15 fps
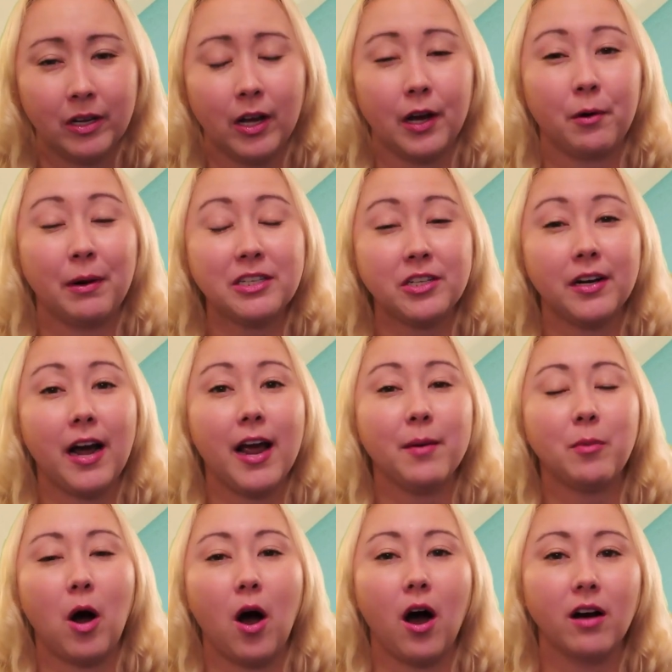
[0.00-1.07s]
A question I
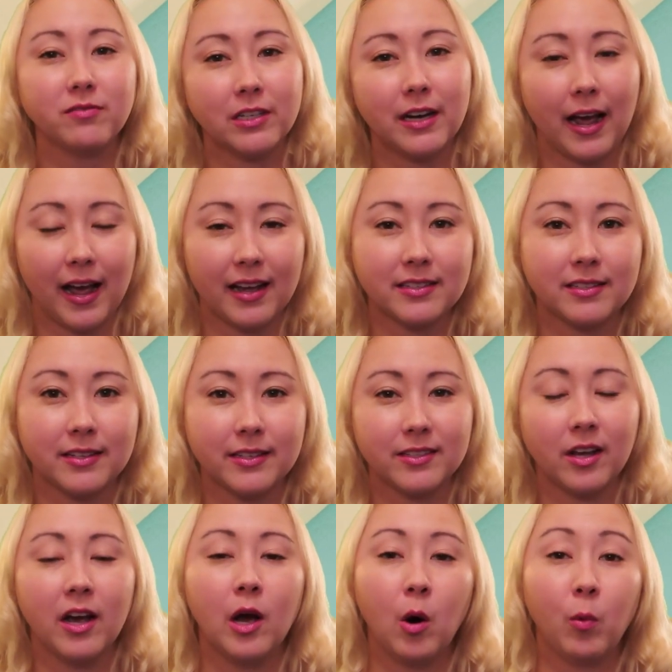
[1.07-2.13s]
am often asked is,